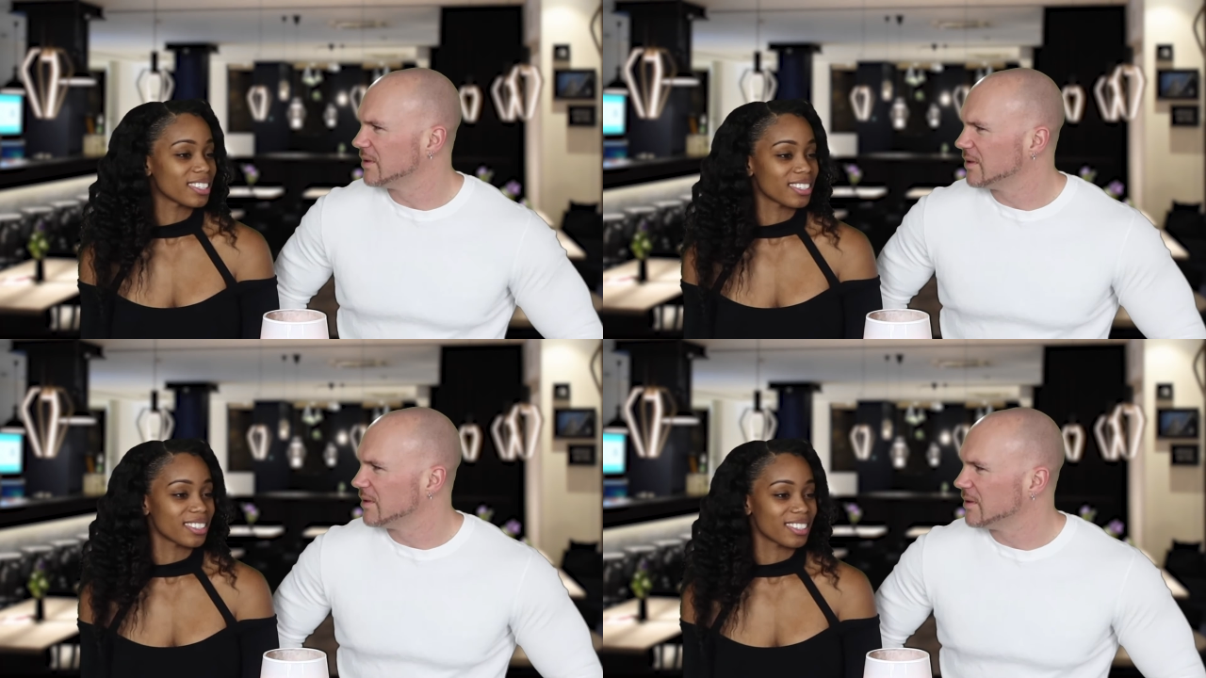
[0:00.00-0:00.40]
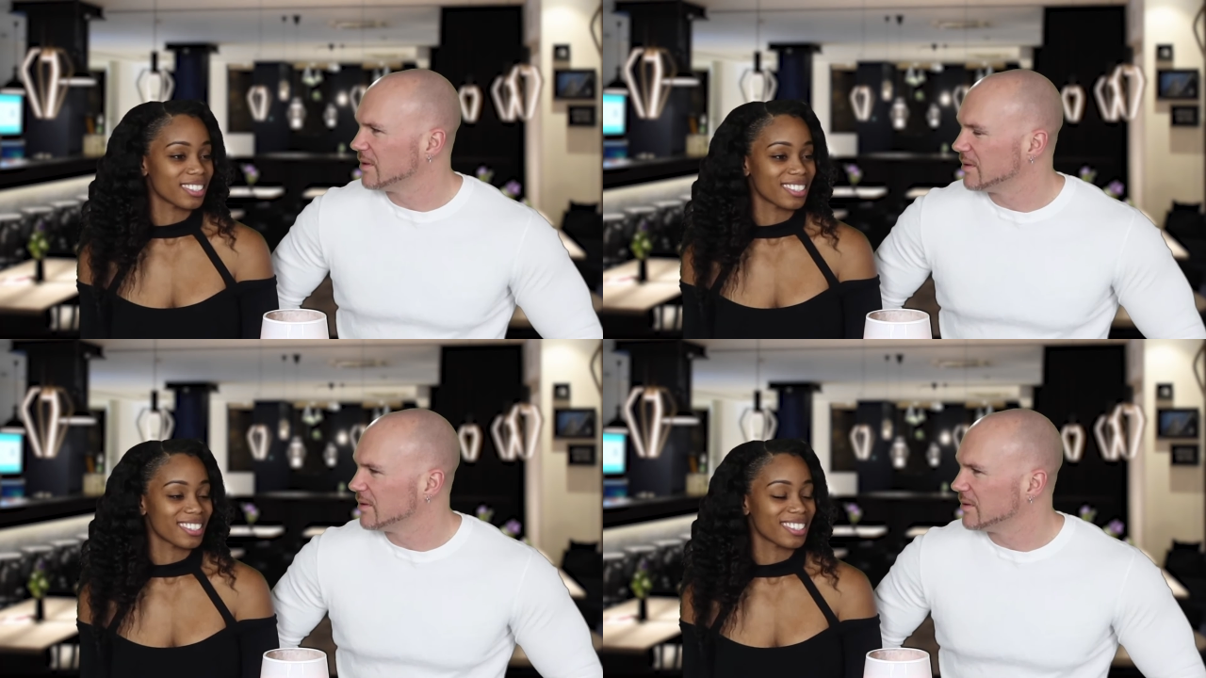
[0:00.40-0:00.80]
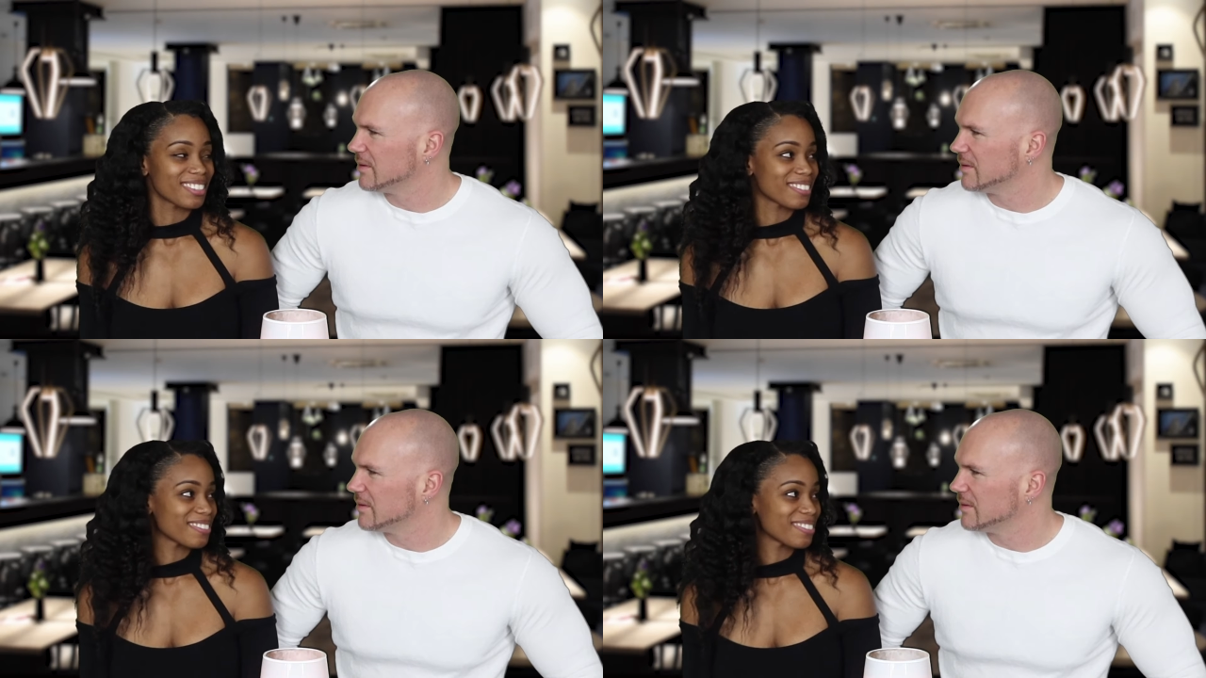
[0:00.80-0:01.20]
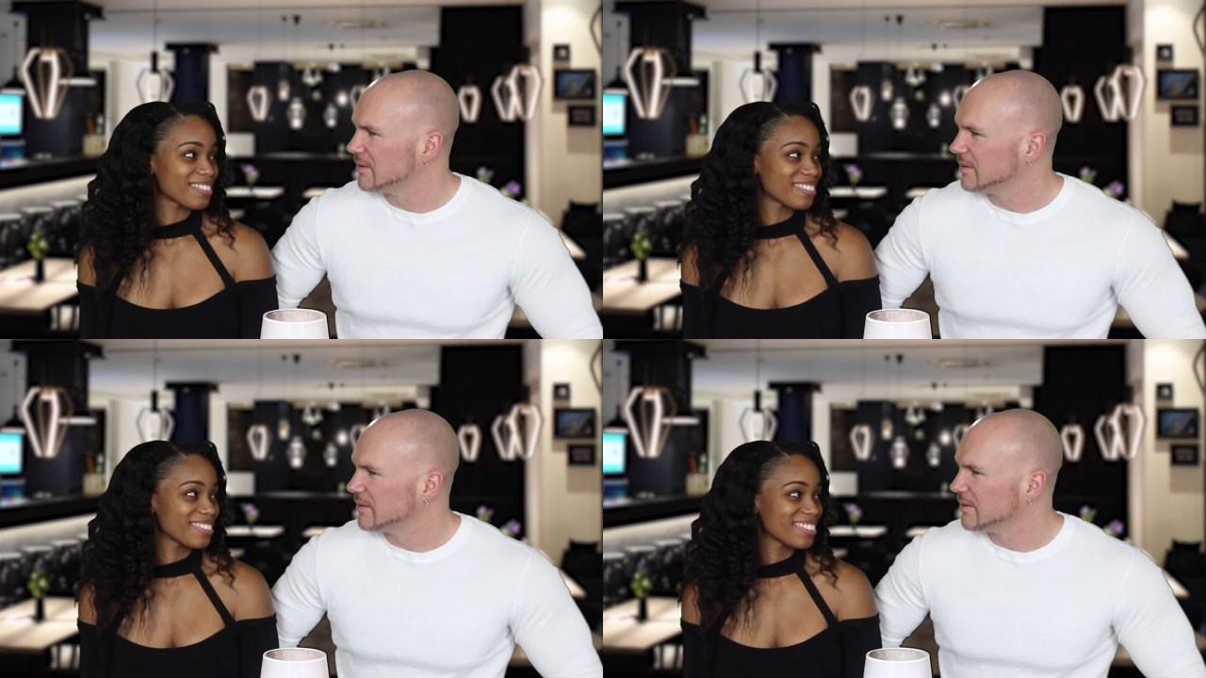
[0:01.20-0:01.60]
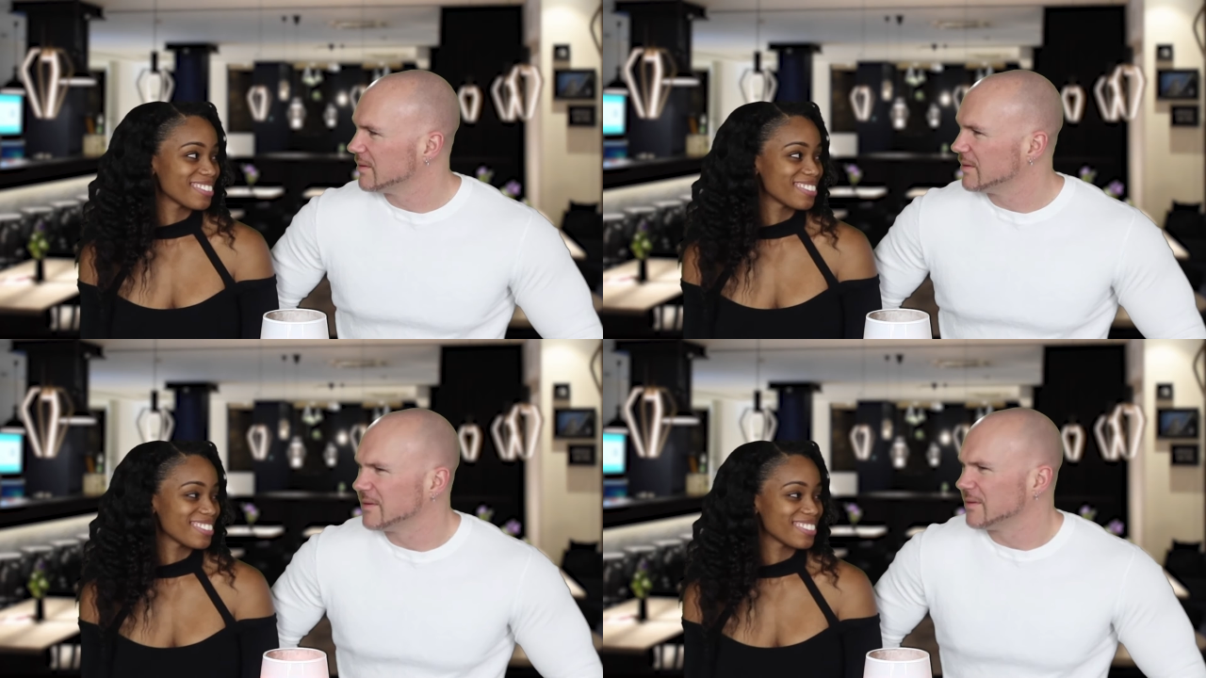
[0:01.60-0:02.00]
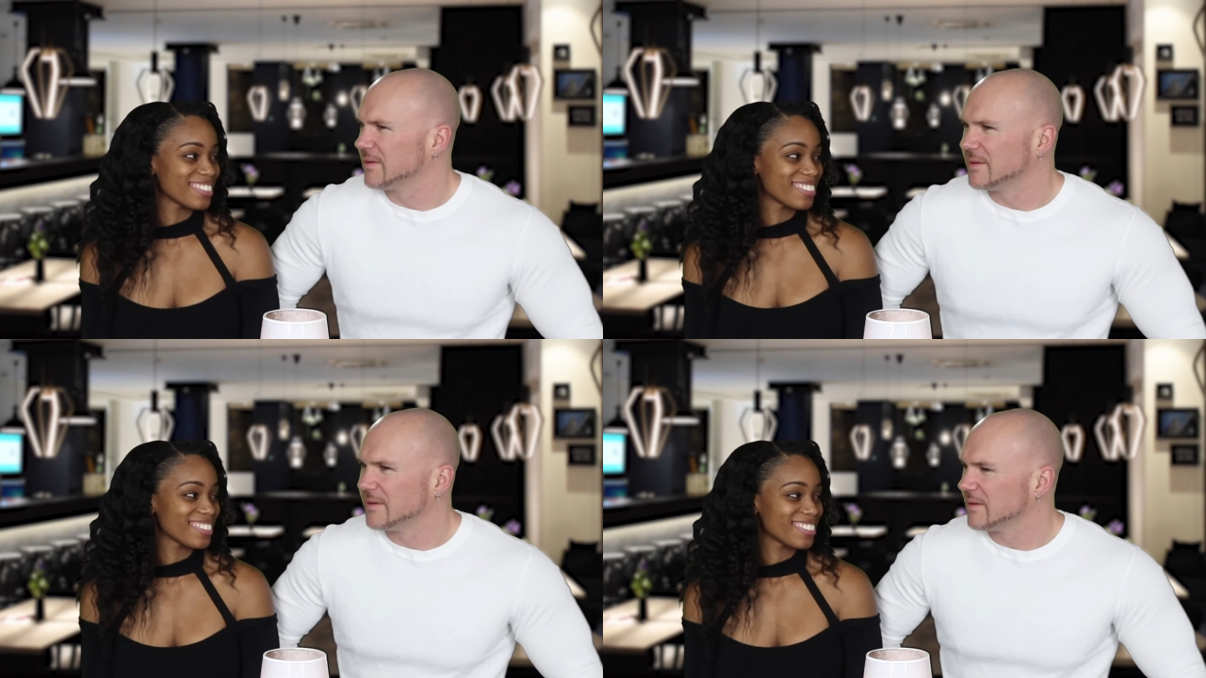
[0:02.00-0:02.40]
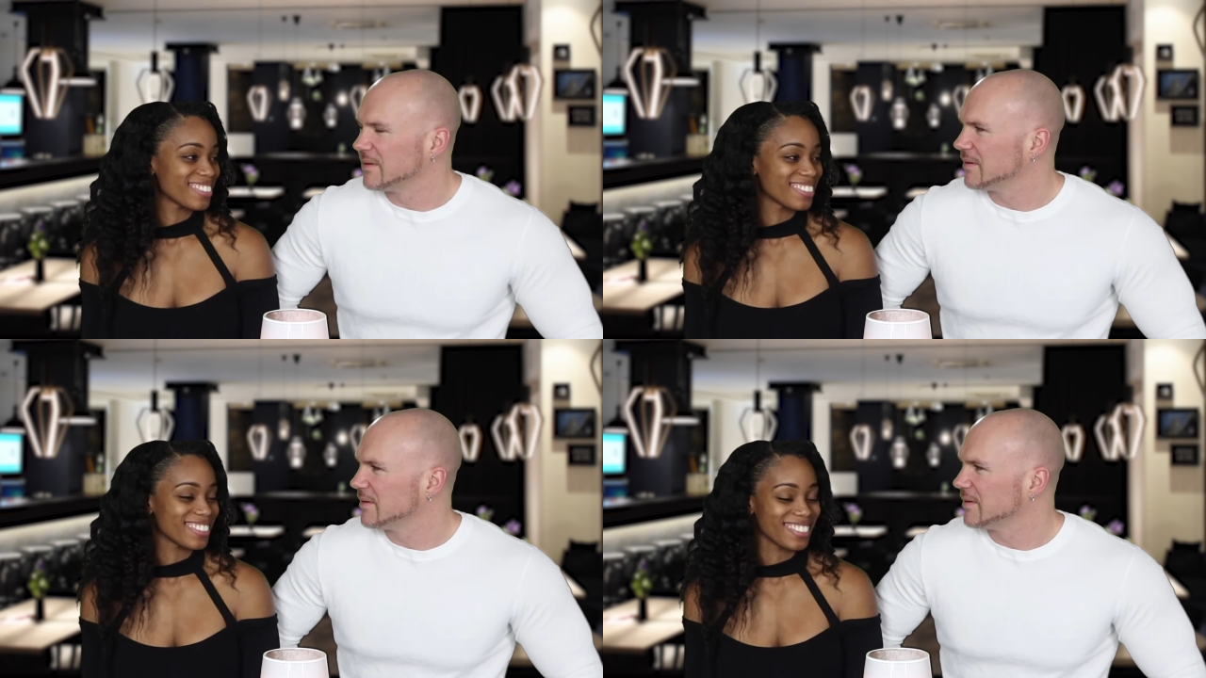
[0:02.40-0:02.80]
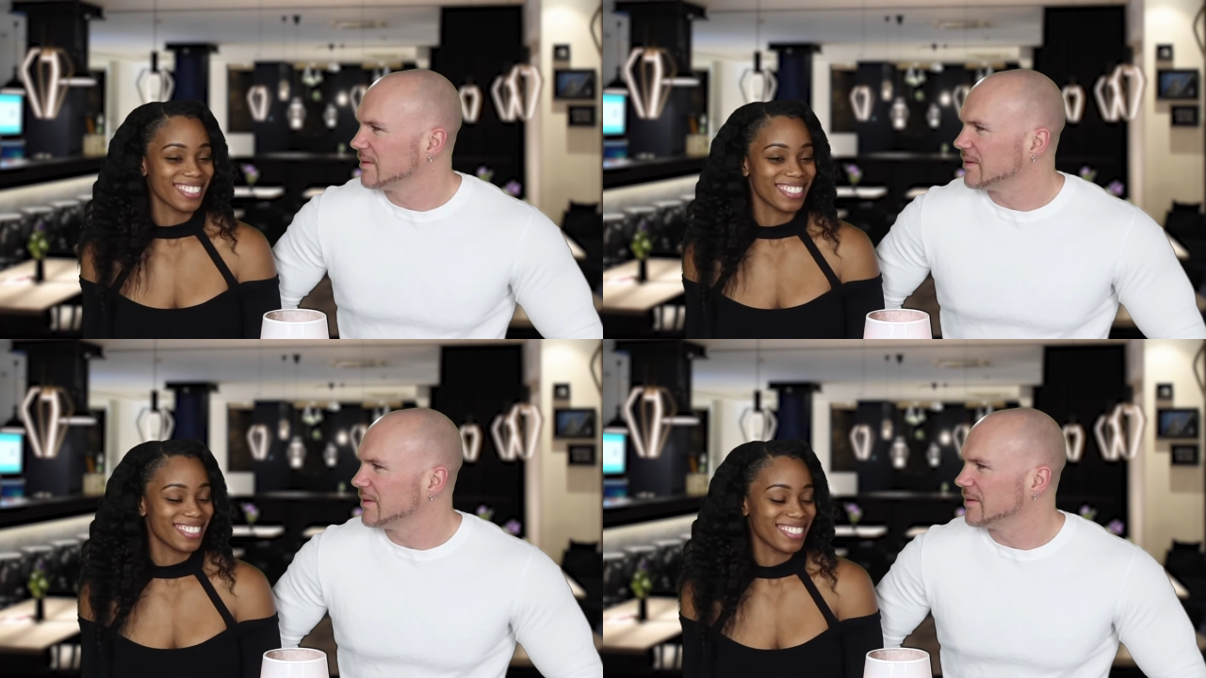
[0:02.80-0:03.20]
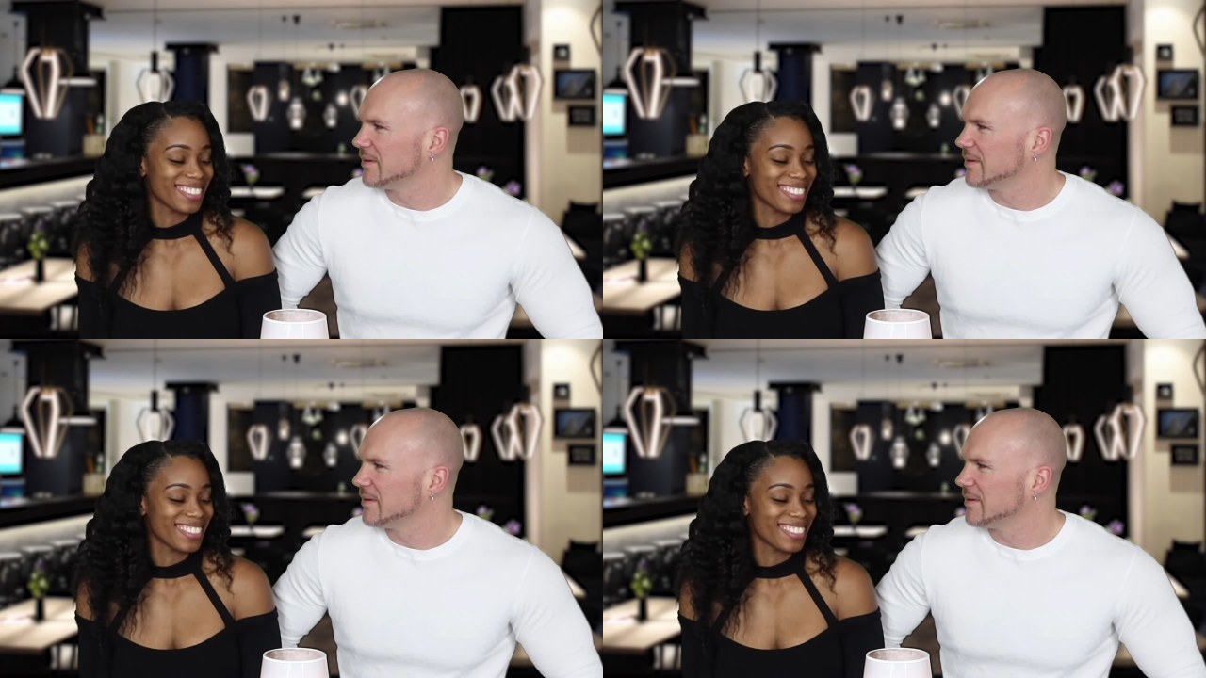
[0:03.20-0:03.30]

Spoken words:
Nothing is said.